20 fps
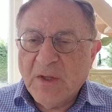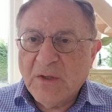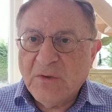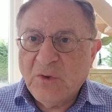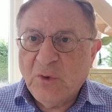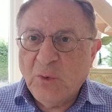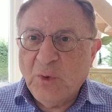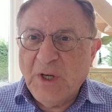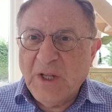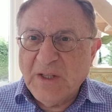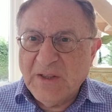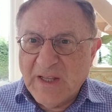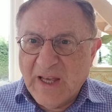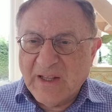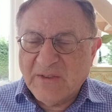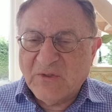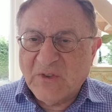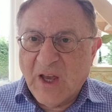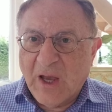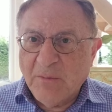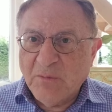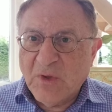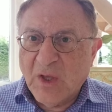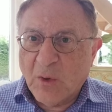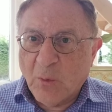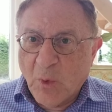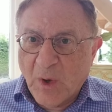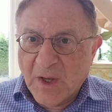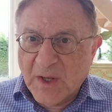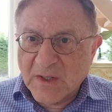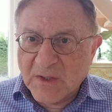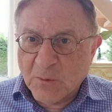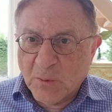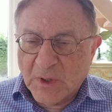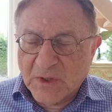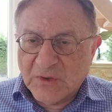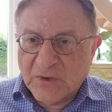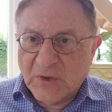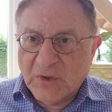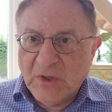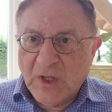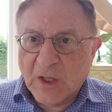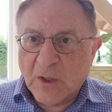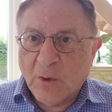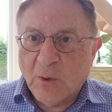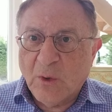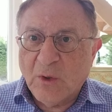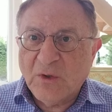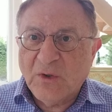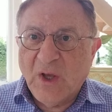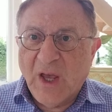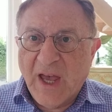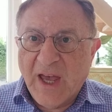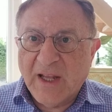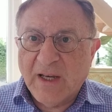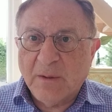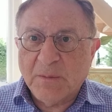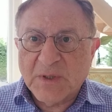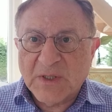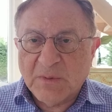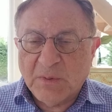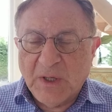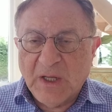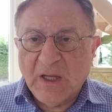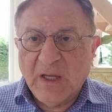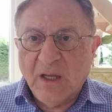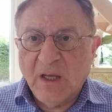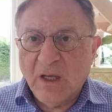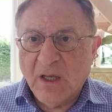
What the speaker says: During that time, there was what they call the Arab Spring.